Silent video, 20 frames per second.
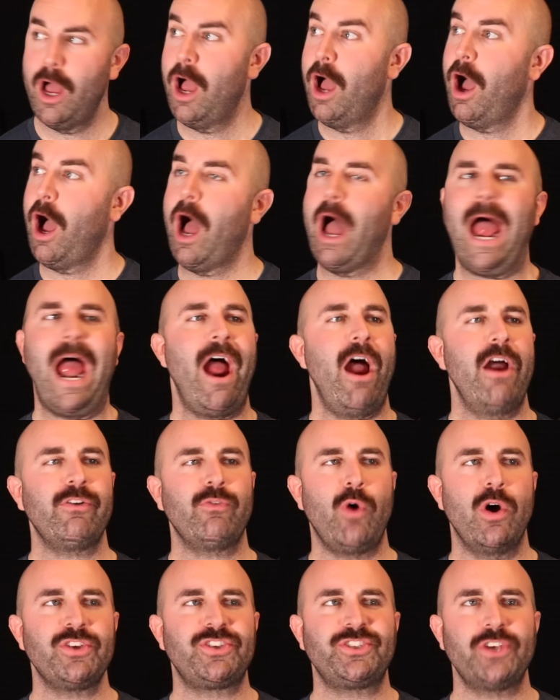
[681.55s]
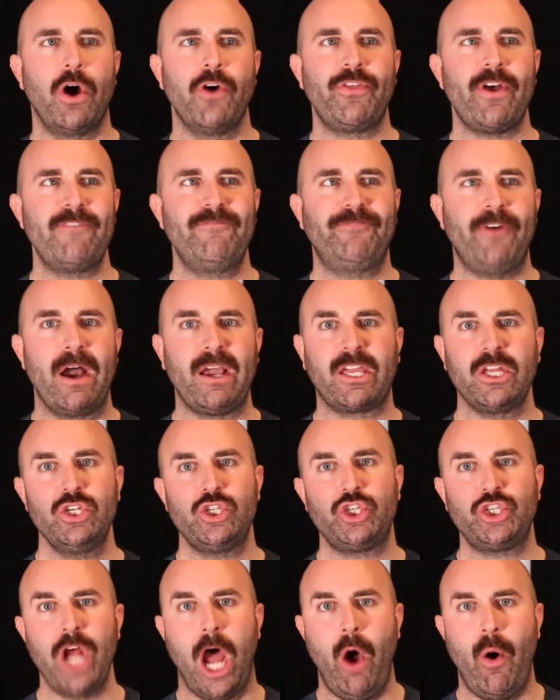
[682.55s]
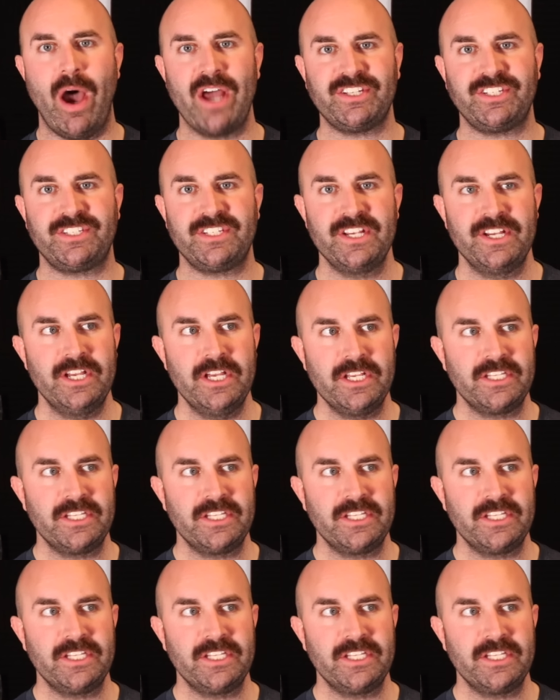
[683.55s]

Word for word: All right, well, so then fucking show us.